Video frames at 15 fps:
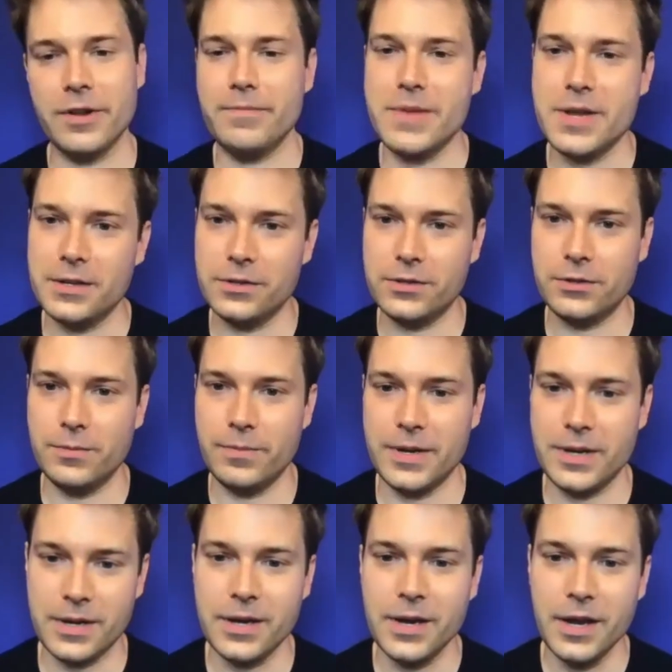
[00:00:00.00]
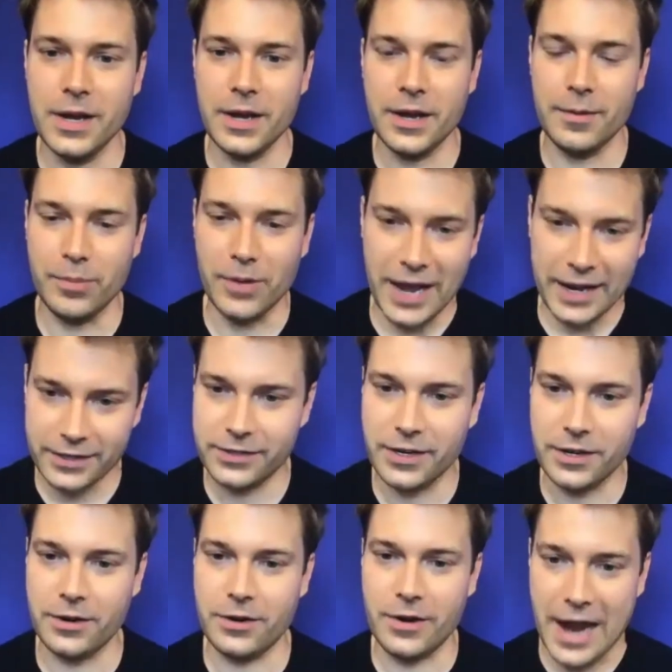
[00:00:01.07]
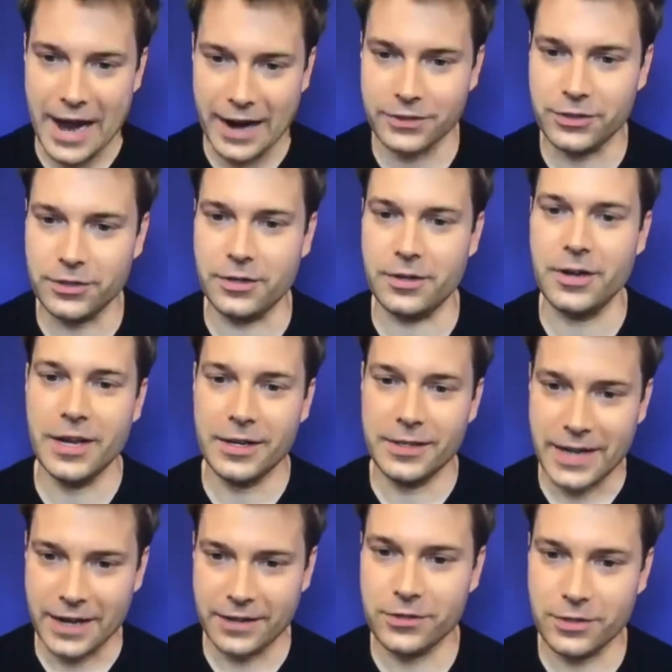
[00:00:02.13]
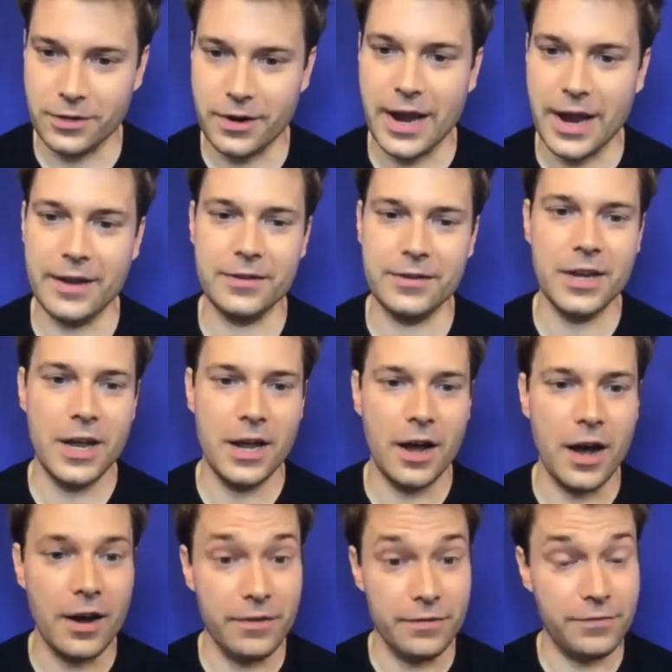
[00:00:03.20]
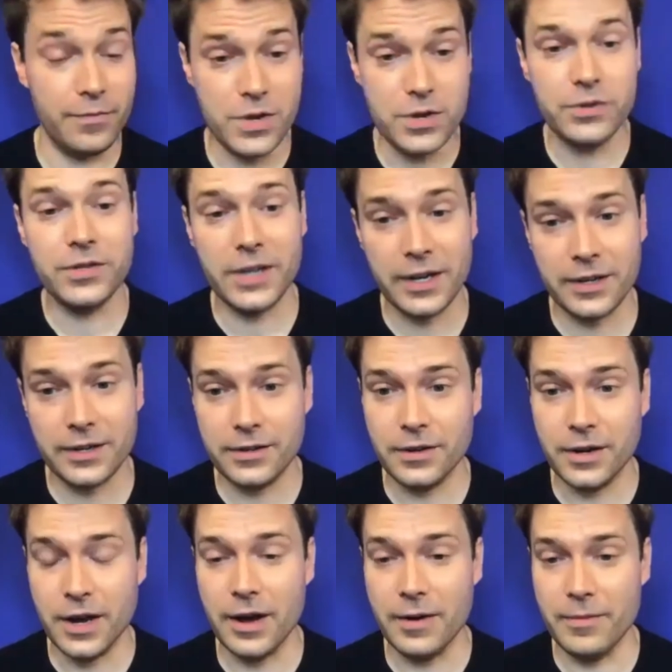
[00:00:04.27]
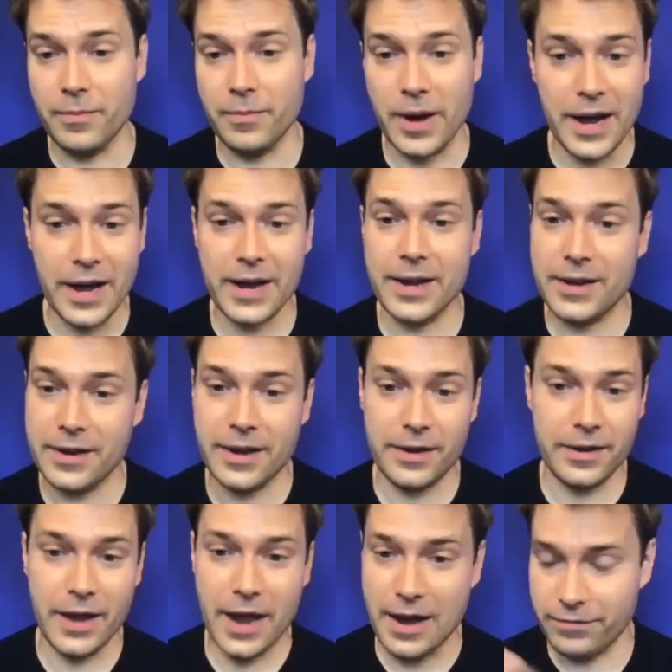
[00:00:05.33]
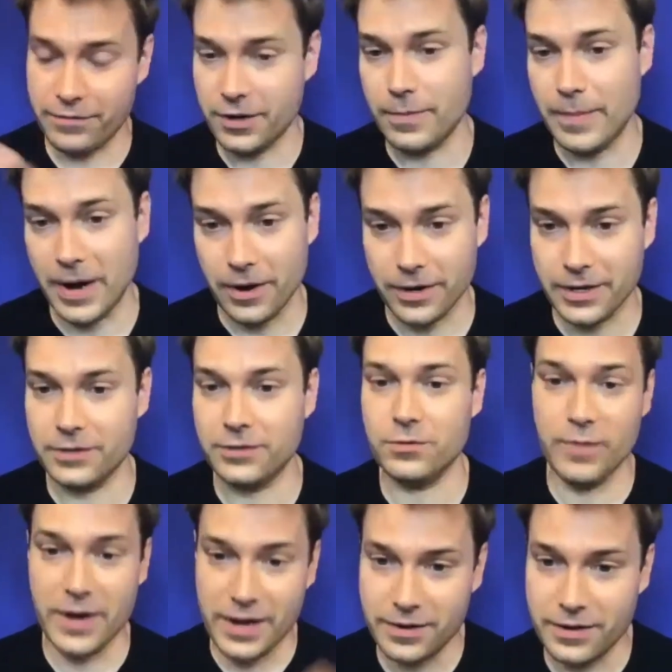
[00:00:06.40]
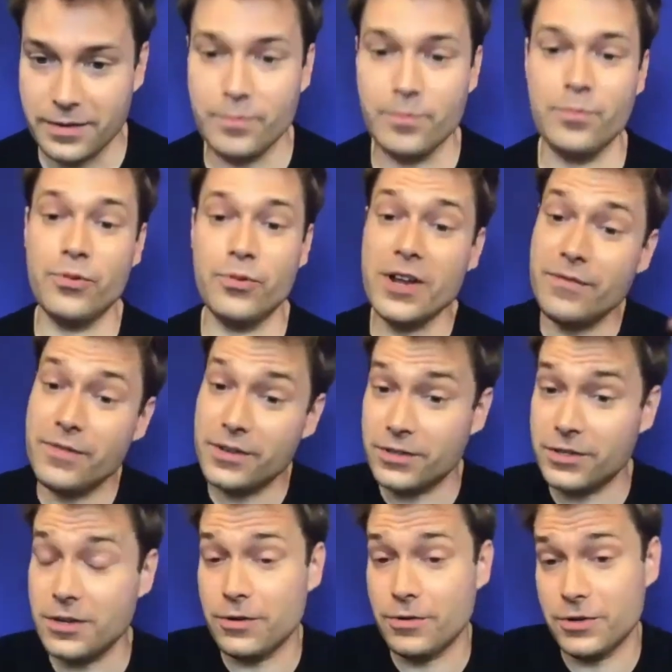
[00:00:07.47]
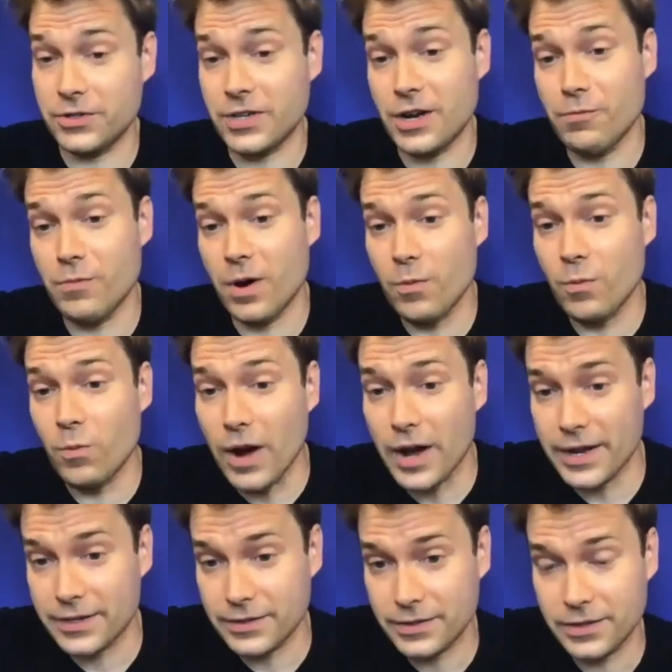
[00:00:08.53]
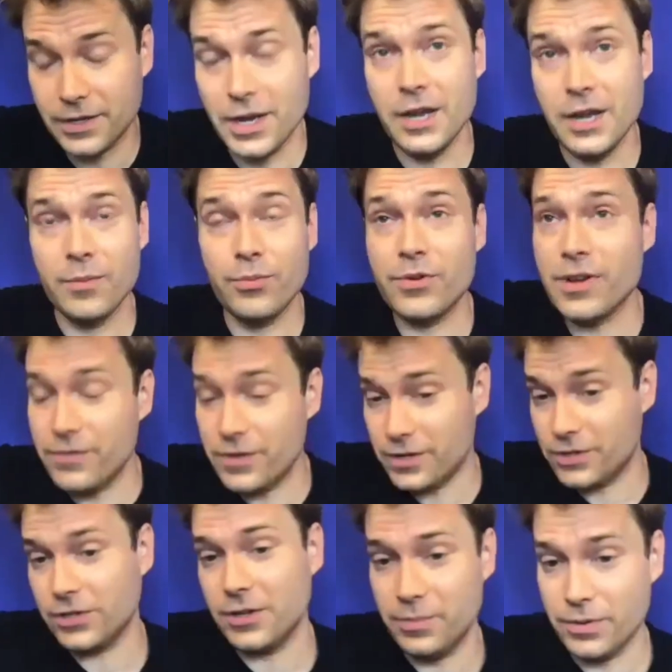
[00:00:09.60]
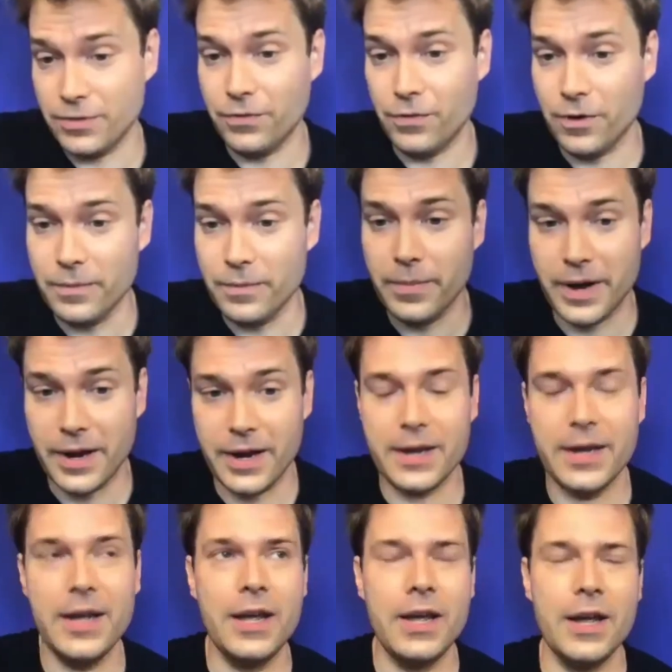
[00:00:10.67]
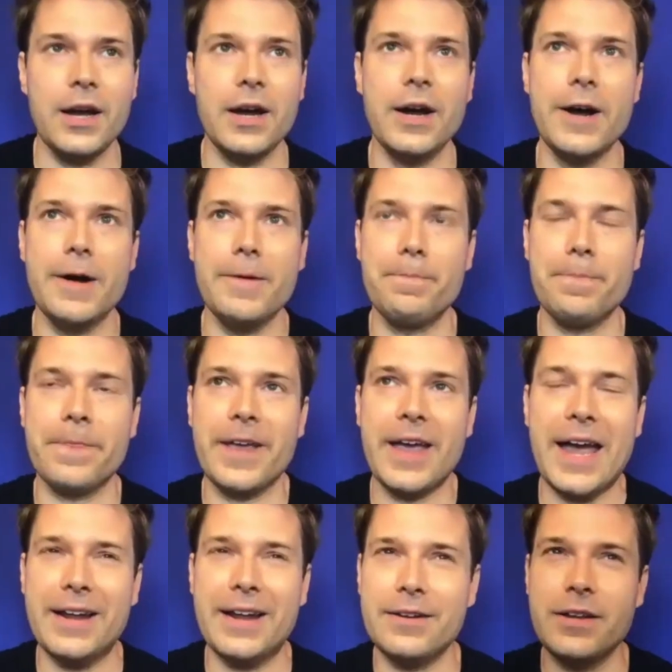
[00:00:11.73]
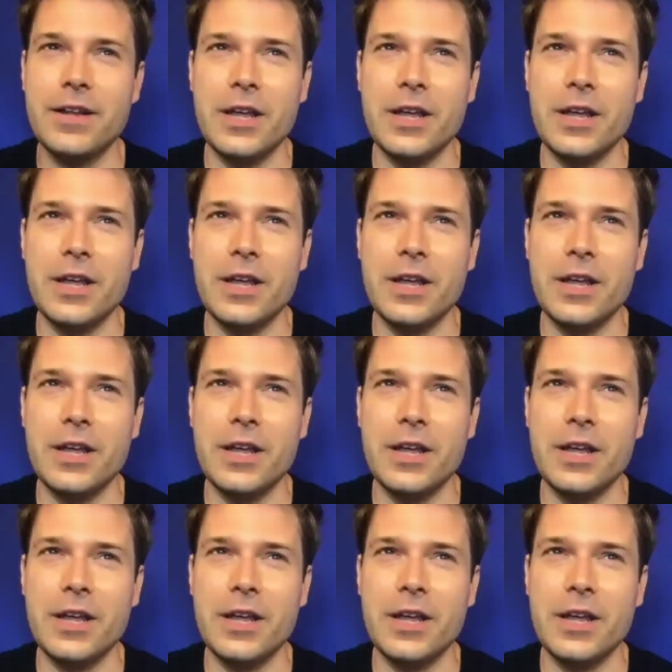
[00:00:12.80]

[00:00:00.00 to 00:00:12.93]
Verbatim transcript: means to be a Black singer, actor, dancer, and of music um, by African Americans written previous, you know, you're saying what was previously performed by. Um, and